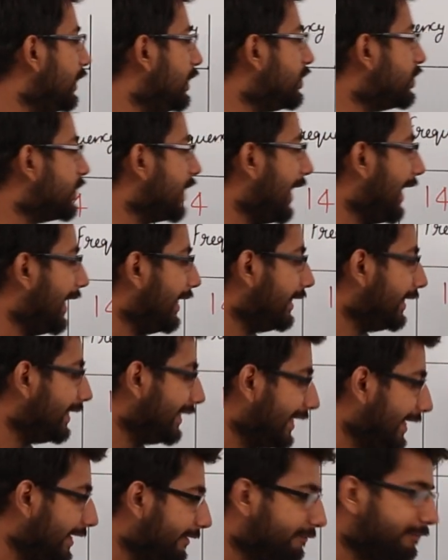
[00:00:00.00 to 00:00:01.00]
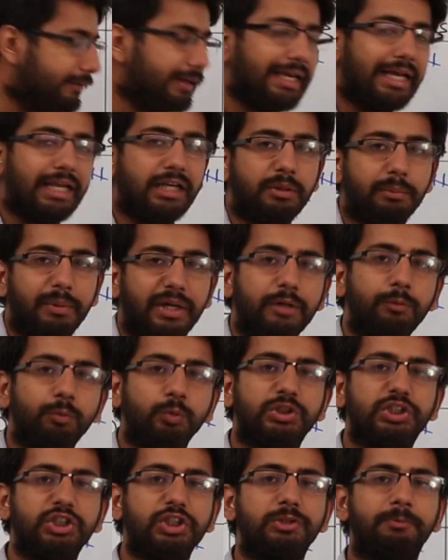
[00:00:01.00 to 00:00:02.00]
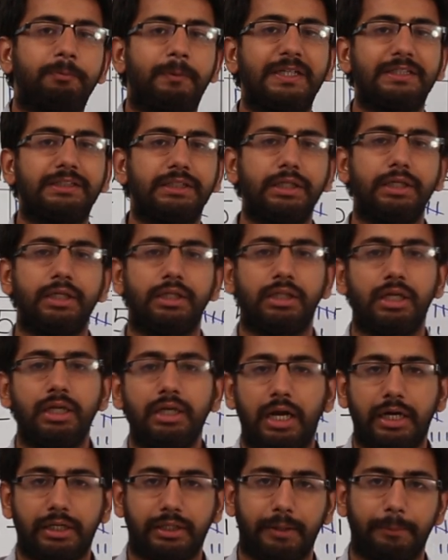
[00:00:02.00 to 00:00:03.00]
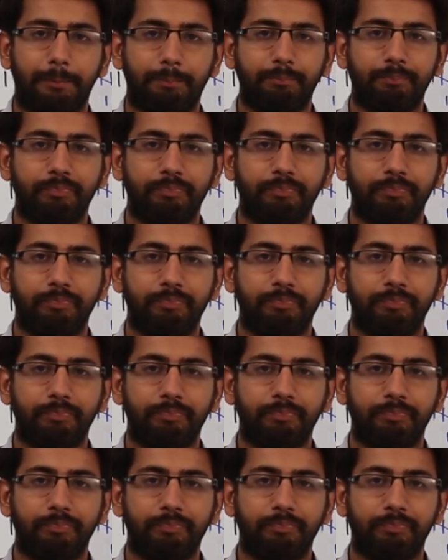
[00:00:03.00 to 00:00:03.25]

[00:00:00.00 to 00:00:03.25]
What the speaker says: each and every element which is present in the data.